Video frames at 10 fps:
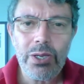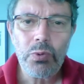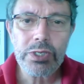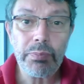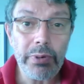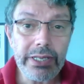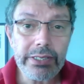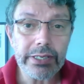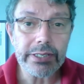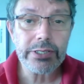Which brings
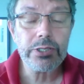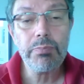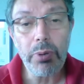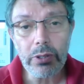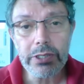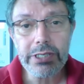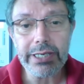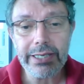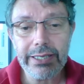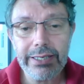us to policy
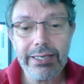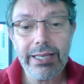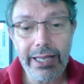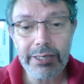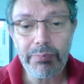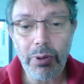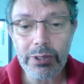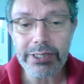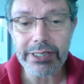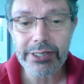and
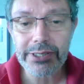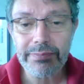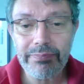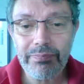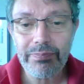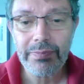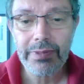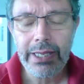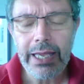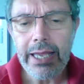politics.
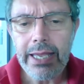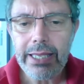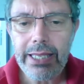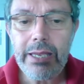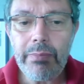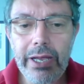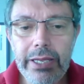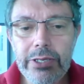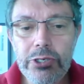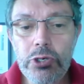
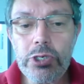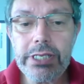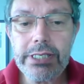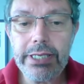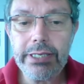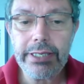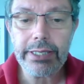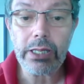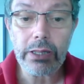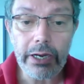EMI is usually seen in
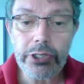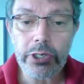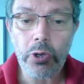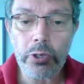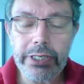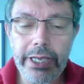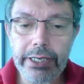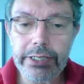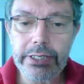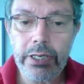the larger
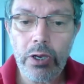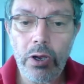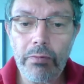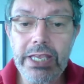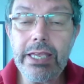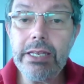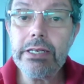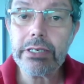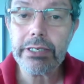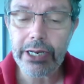context of the
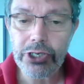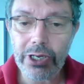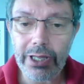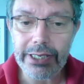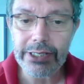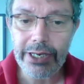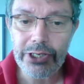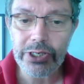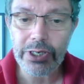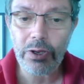
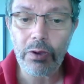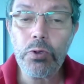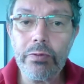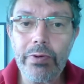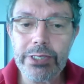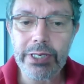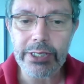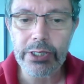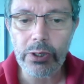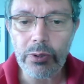internationalization of
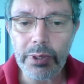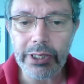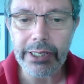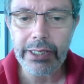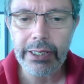universities globally,